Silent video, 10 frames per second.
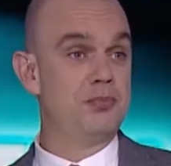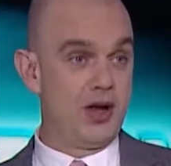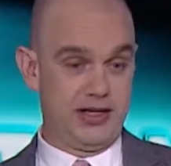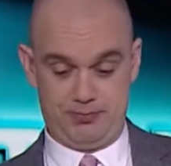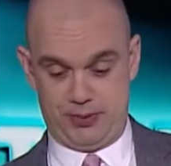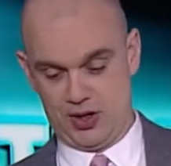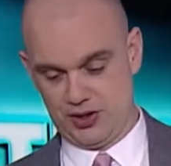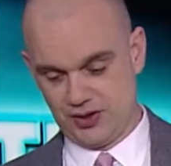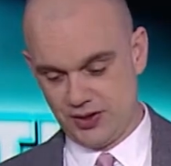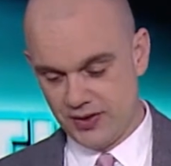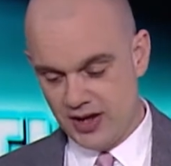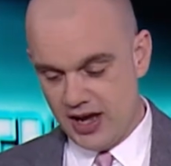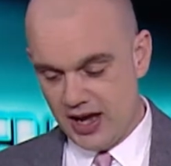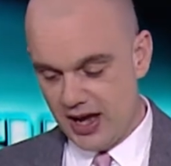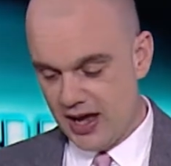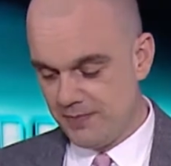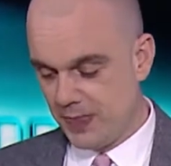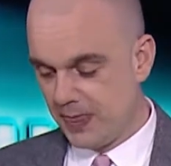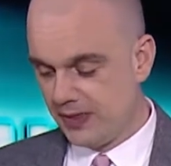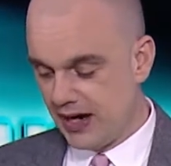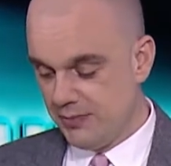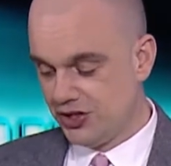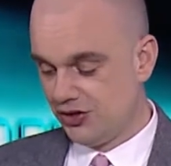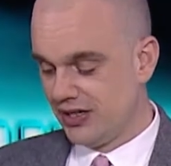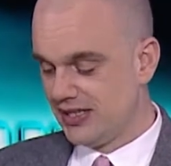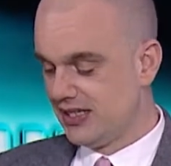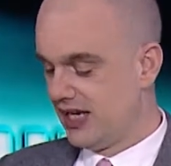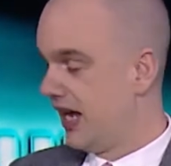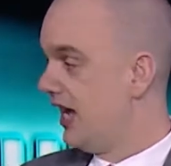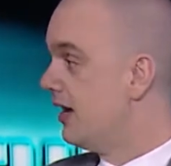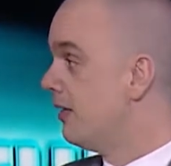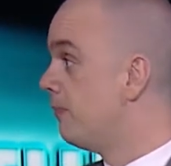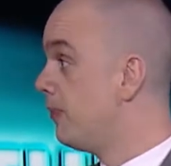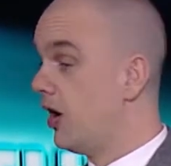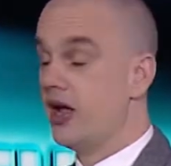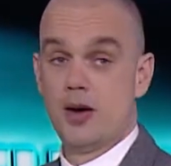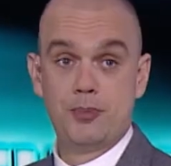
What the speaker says: pint pot, demonstrated here by our